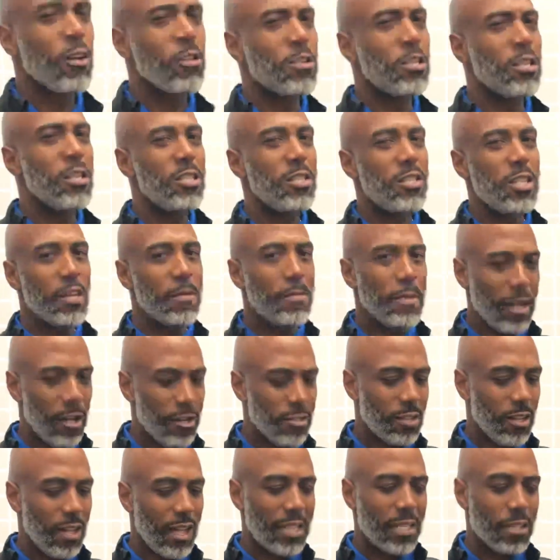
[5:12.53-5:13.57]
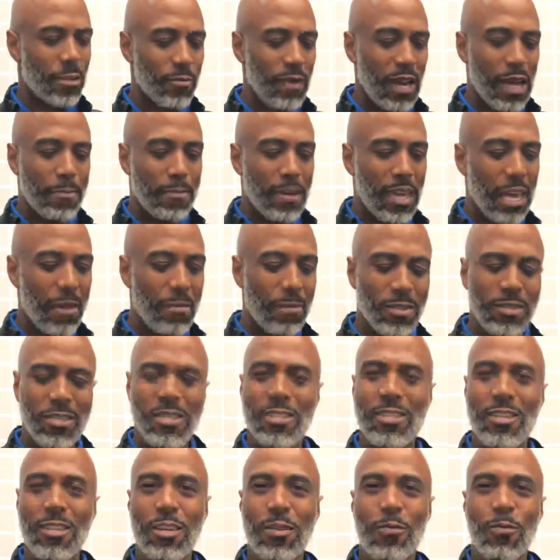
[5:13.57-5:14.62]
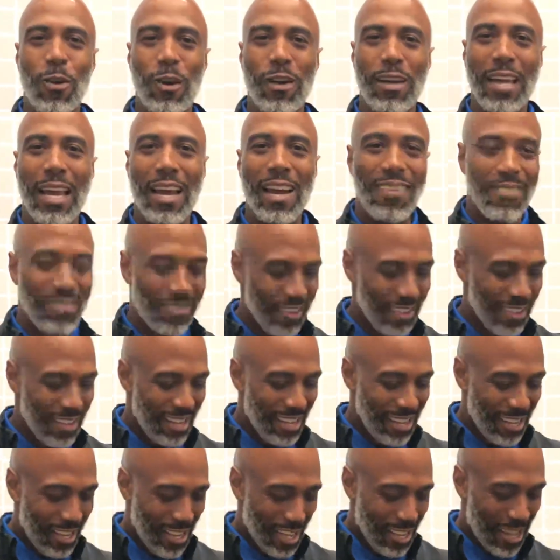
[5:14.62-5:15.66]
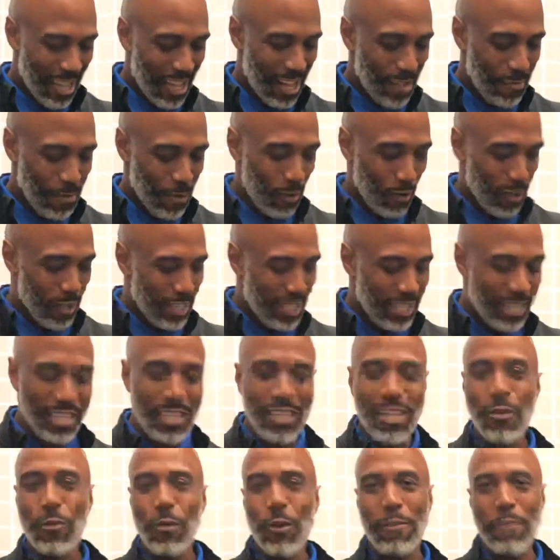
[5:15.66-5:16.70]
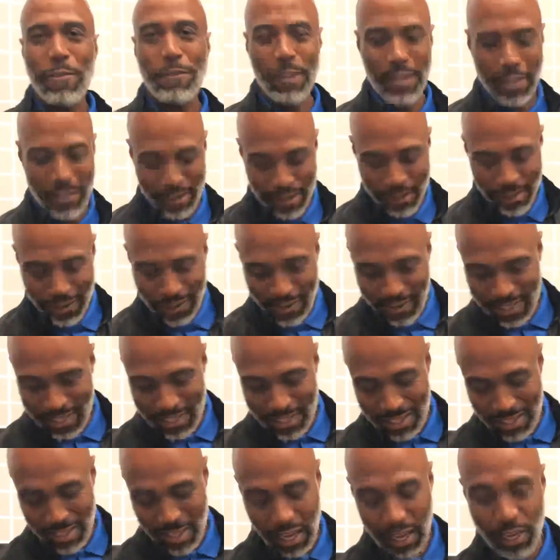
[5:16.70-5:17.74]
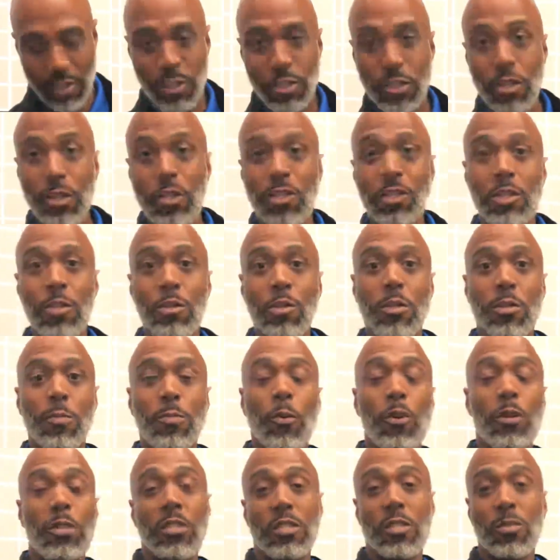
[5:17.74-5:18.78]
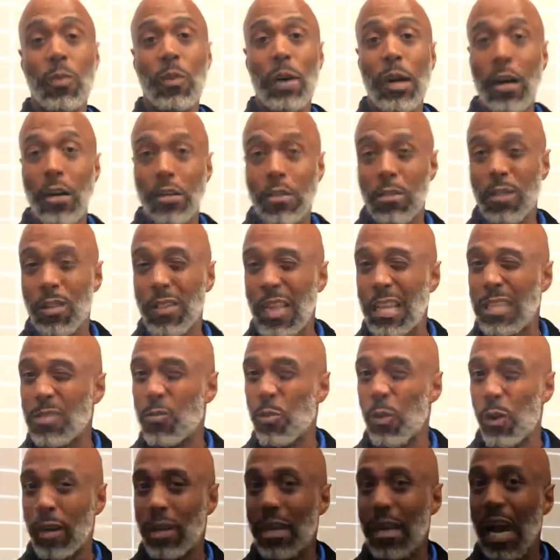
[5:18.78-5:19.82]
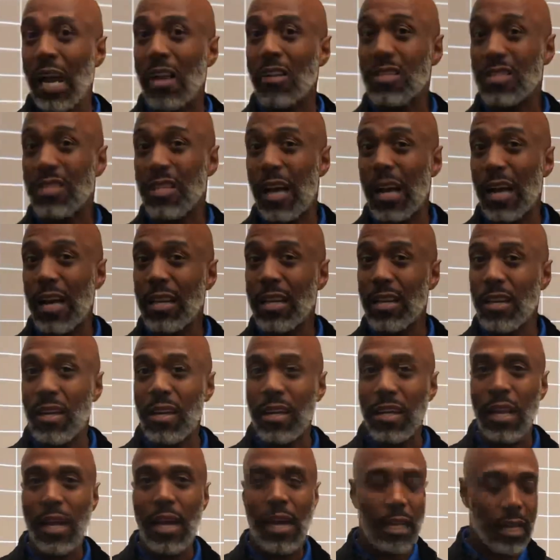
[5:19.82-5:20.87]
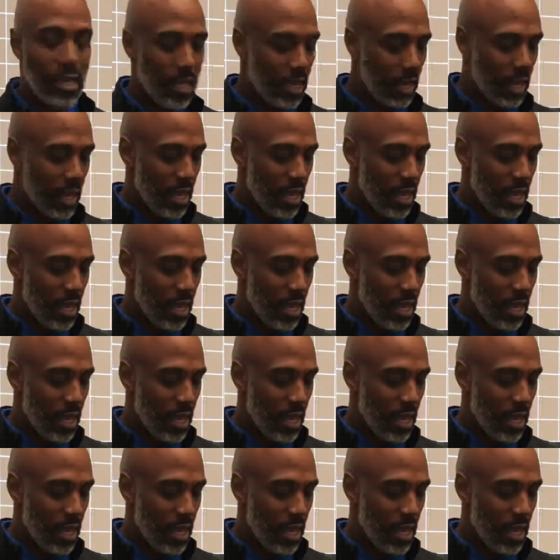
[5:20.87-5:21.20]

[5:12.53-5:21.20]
to the gym, but I also like to wrap cables. It's a good workout. But when dealing with feeder, and I used to shoot sports as well, so that's working outside a lot,